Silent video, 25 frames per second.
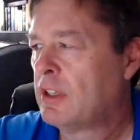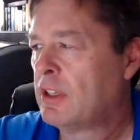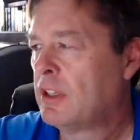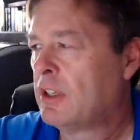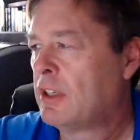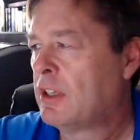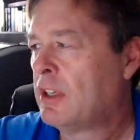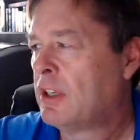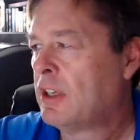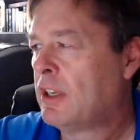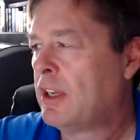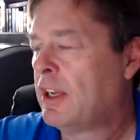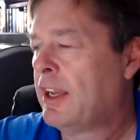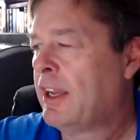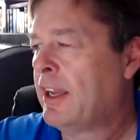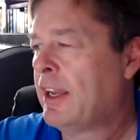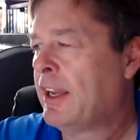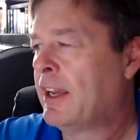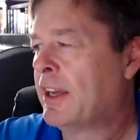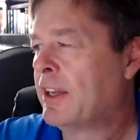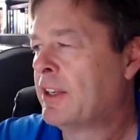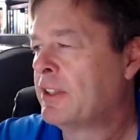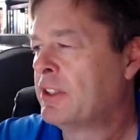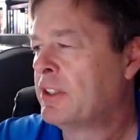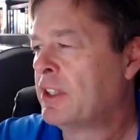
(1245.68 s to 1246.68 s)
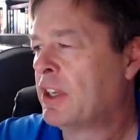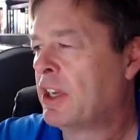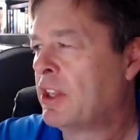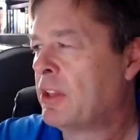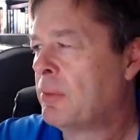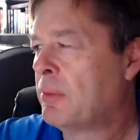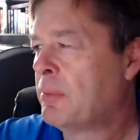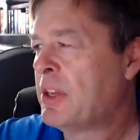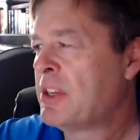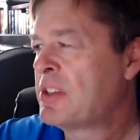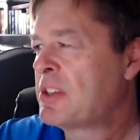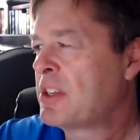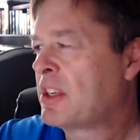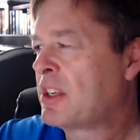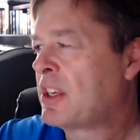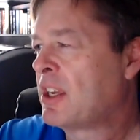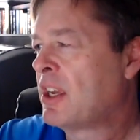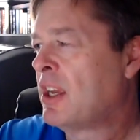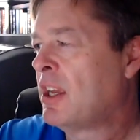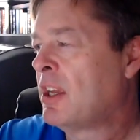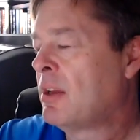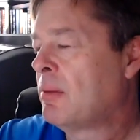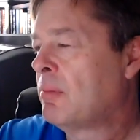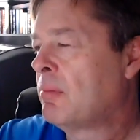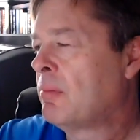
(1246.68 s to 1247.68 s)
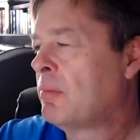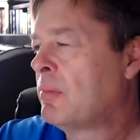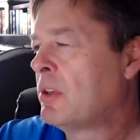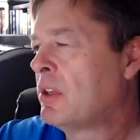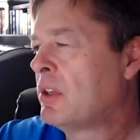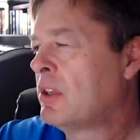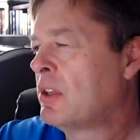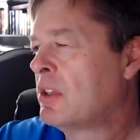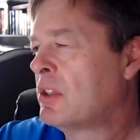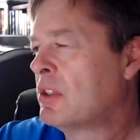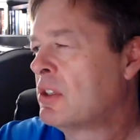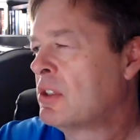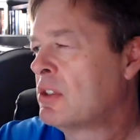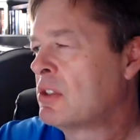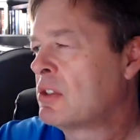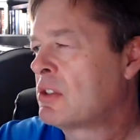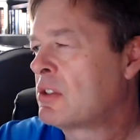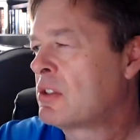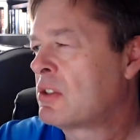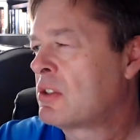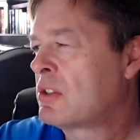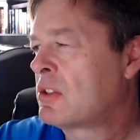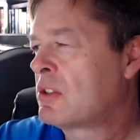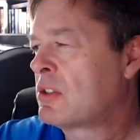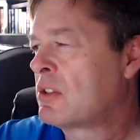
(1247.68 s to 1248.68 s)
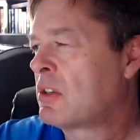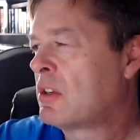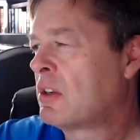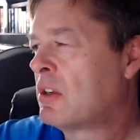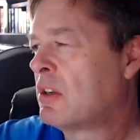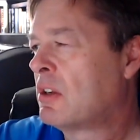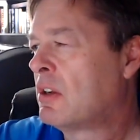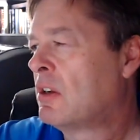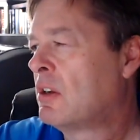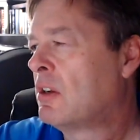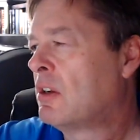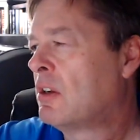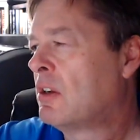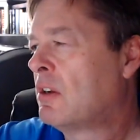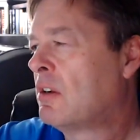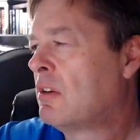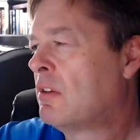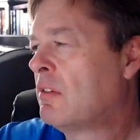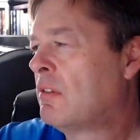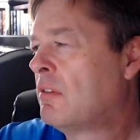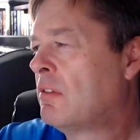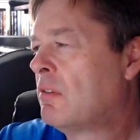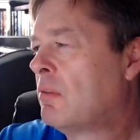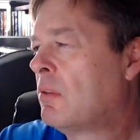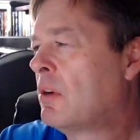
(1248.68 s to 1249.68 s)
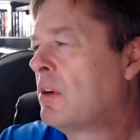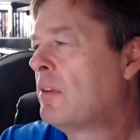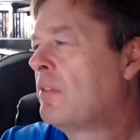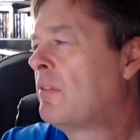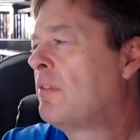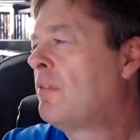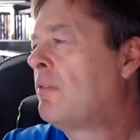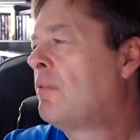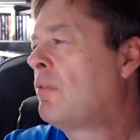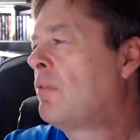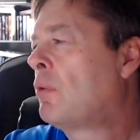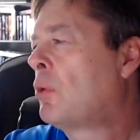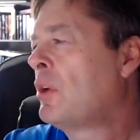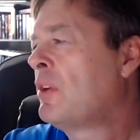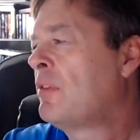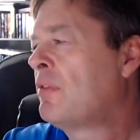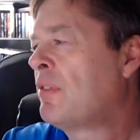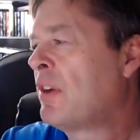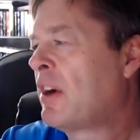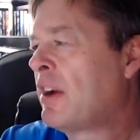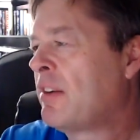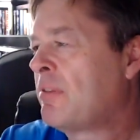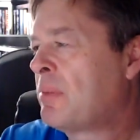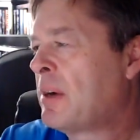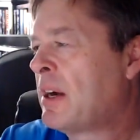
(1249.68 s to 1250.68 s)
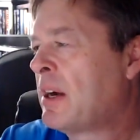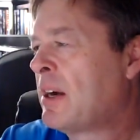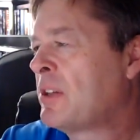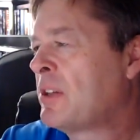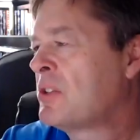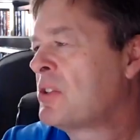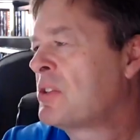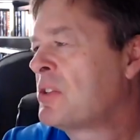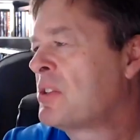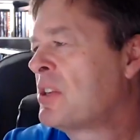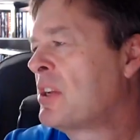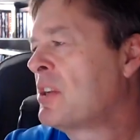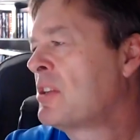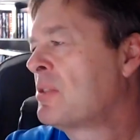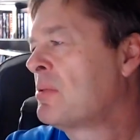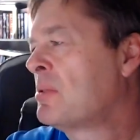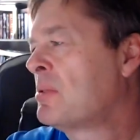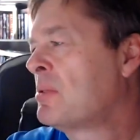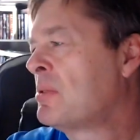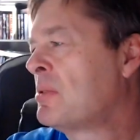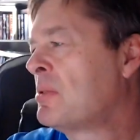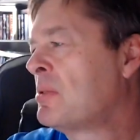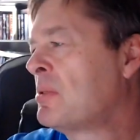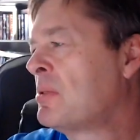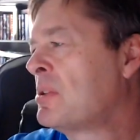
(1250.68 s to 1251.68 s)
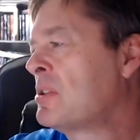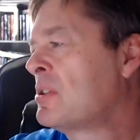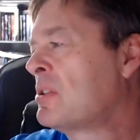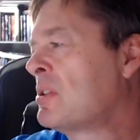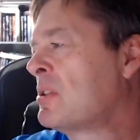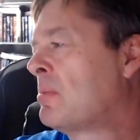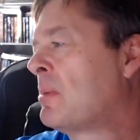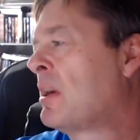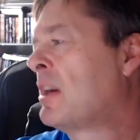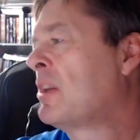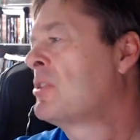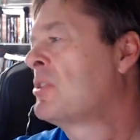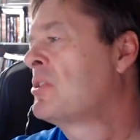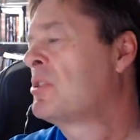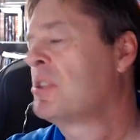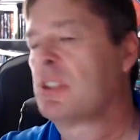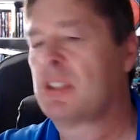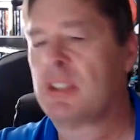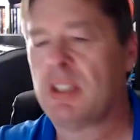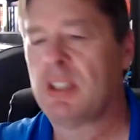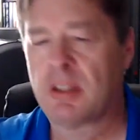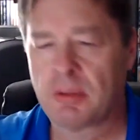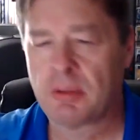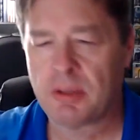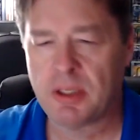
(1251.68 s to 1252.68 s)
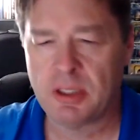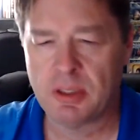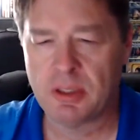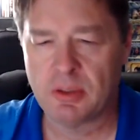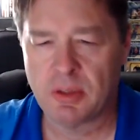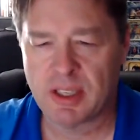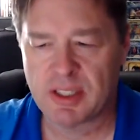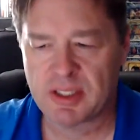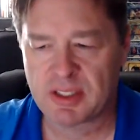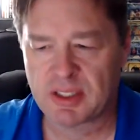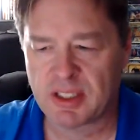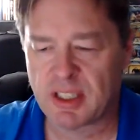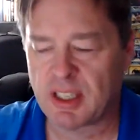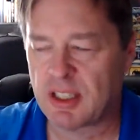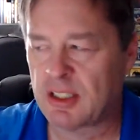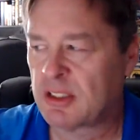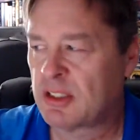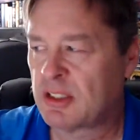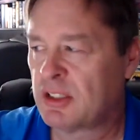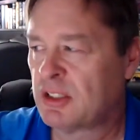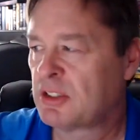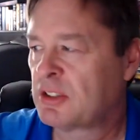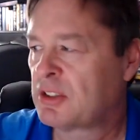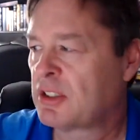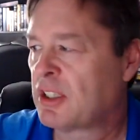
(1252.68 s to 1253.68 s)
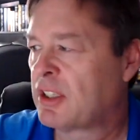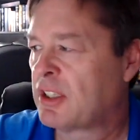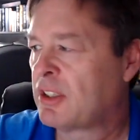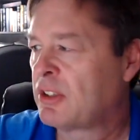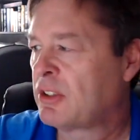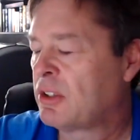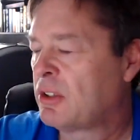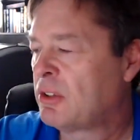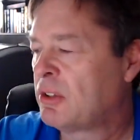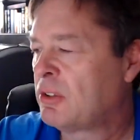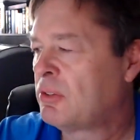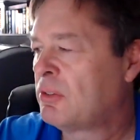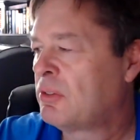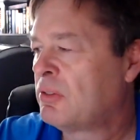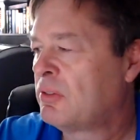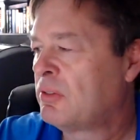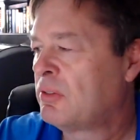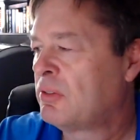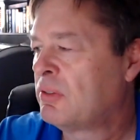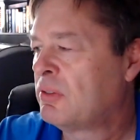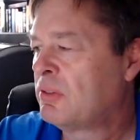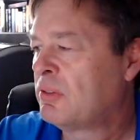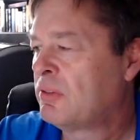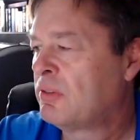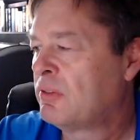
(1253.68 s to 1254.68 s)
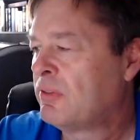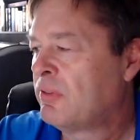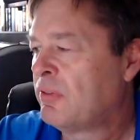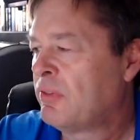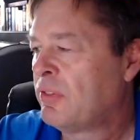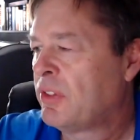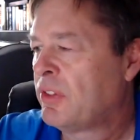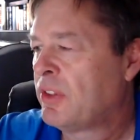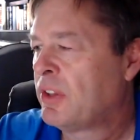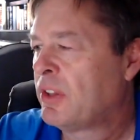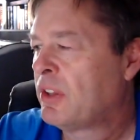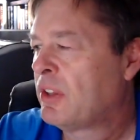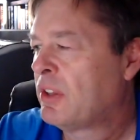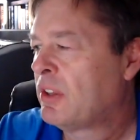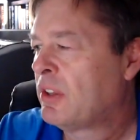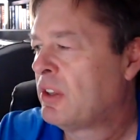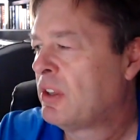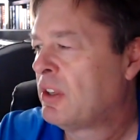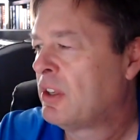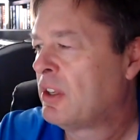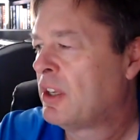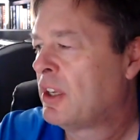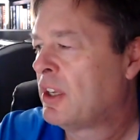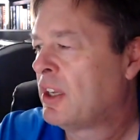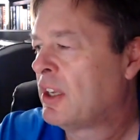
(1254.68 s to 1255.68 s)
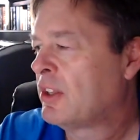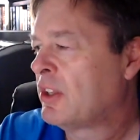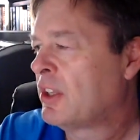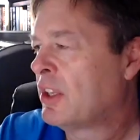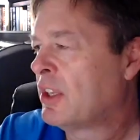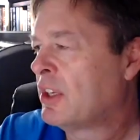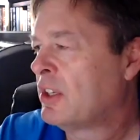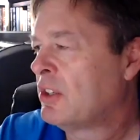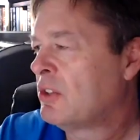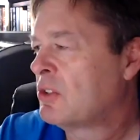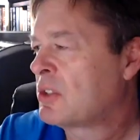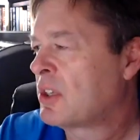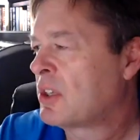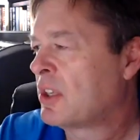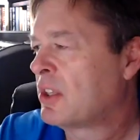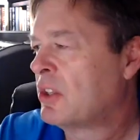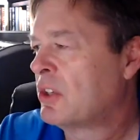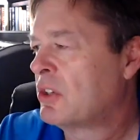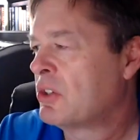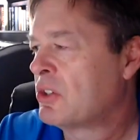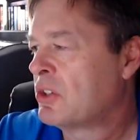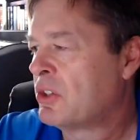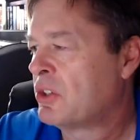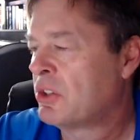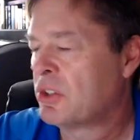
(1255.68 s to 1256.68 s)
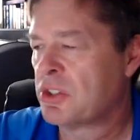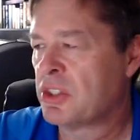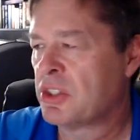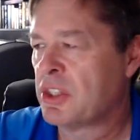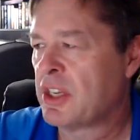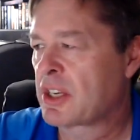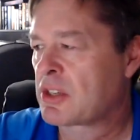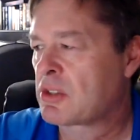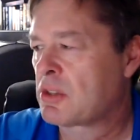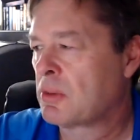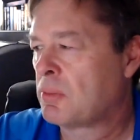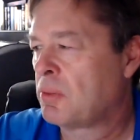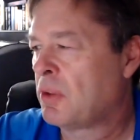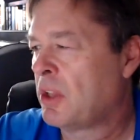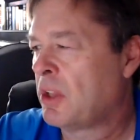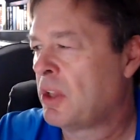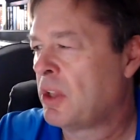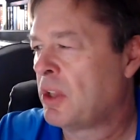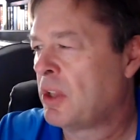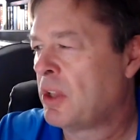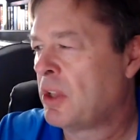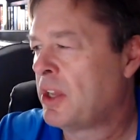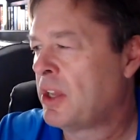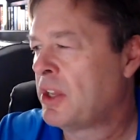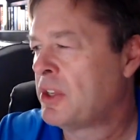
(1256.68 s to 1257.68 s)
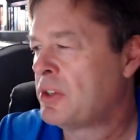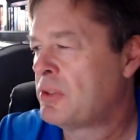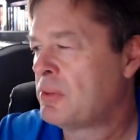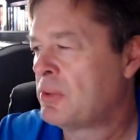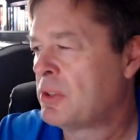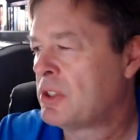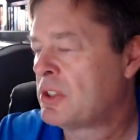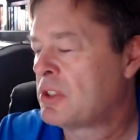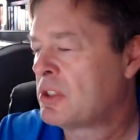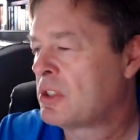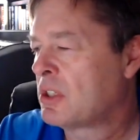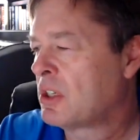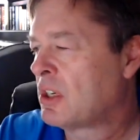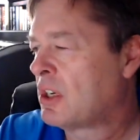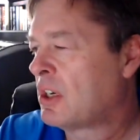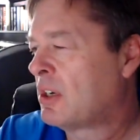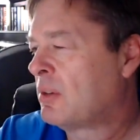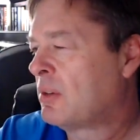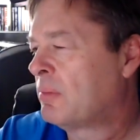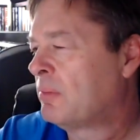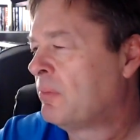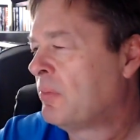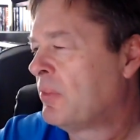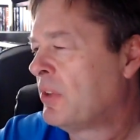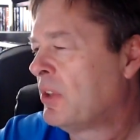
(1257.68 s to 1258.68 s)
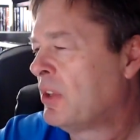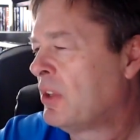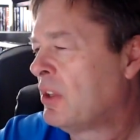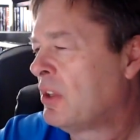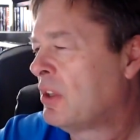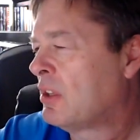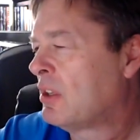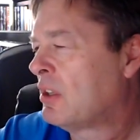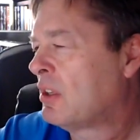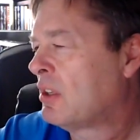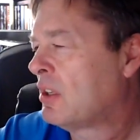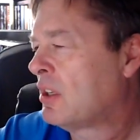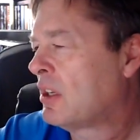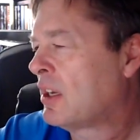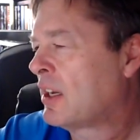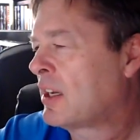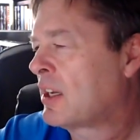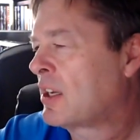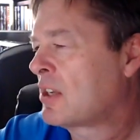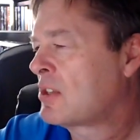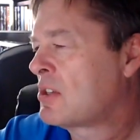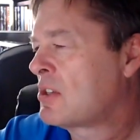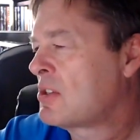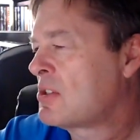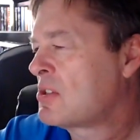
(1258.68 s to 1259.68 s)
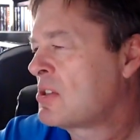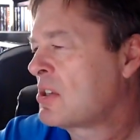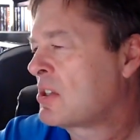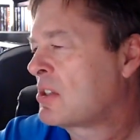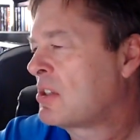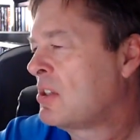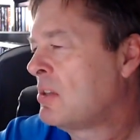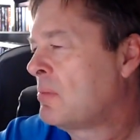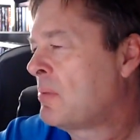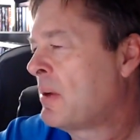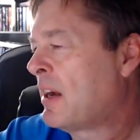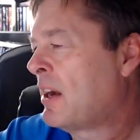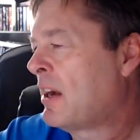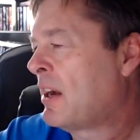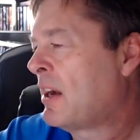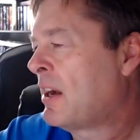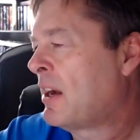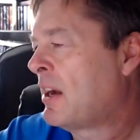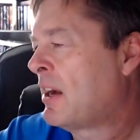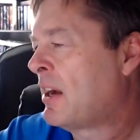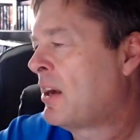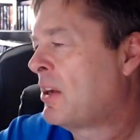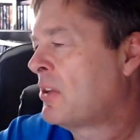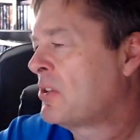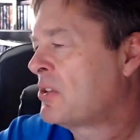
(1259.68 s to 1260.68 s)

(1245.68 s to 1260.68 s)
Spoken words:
And the basic game is, what, 45 pounds, it says, which is about 63 US dollars. I don't know. And then you said there's the extra pledge, which I guess is 60 pounds, and that